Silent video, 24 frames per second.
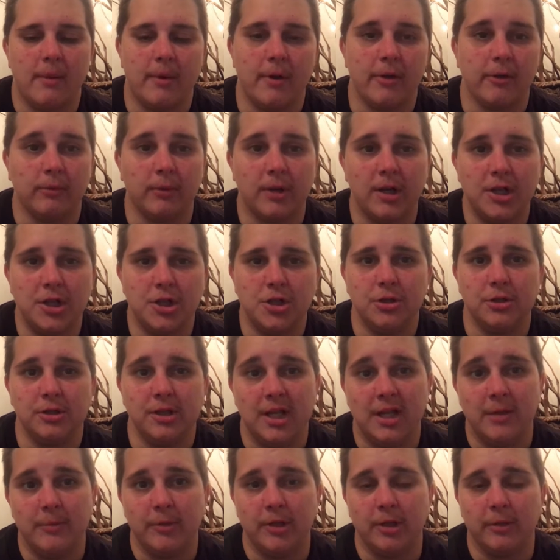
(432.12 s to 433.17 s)
Otherwise, you
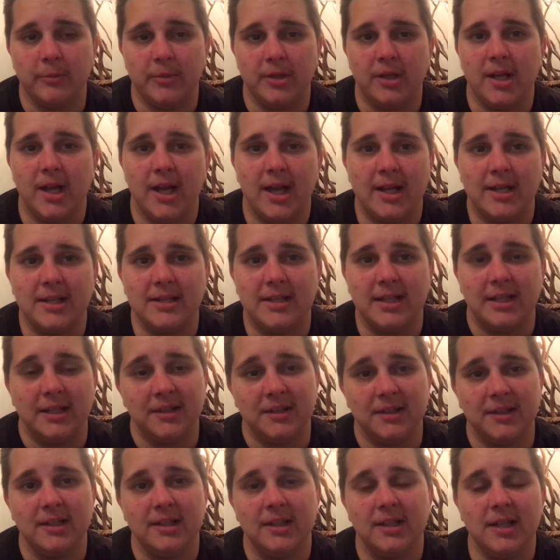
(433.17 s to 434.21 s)
can email me at
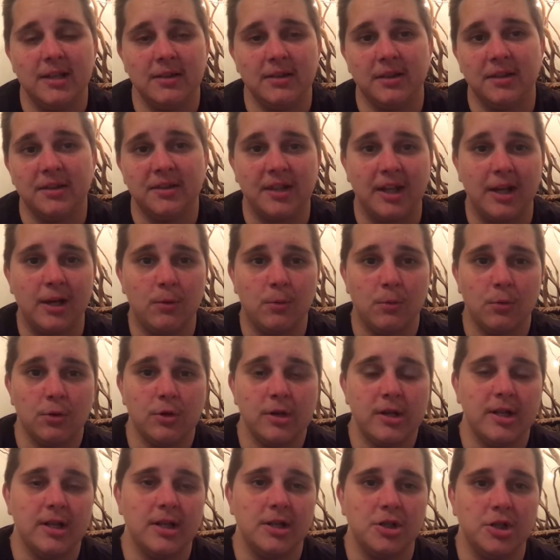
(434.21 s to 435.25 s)

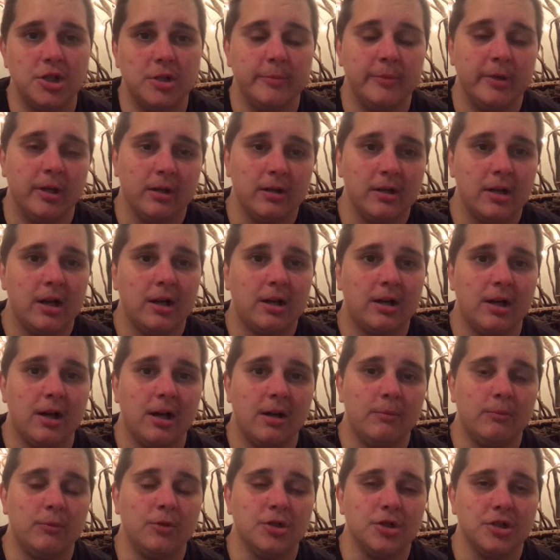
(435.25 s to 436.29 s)

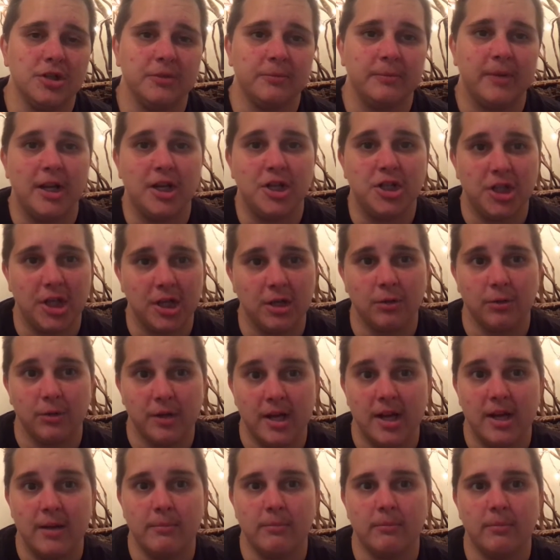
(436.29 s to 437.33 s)
dancinginthepsychward@gmail.com, which is my channel
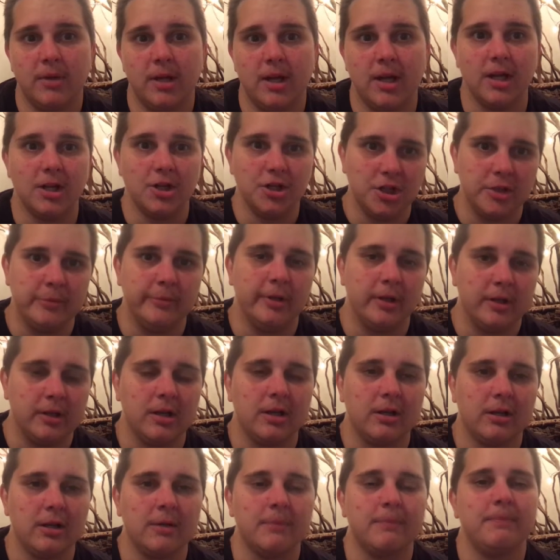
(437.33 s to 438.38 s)
name at
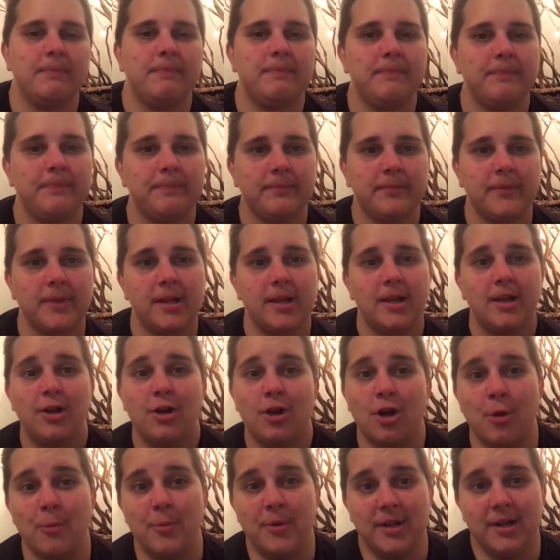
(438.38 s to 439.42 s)
gmail.com.
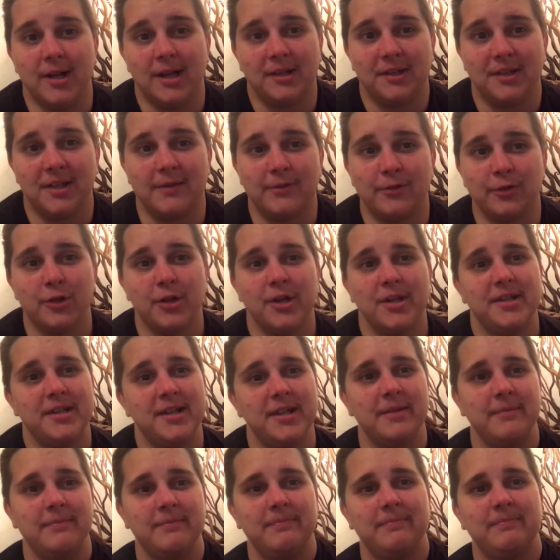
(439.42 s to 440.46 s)
Hope you guys have a great
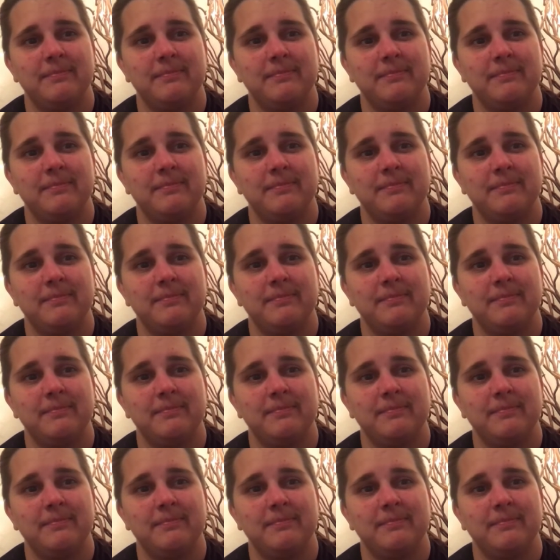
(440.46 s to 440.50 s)
day.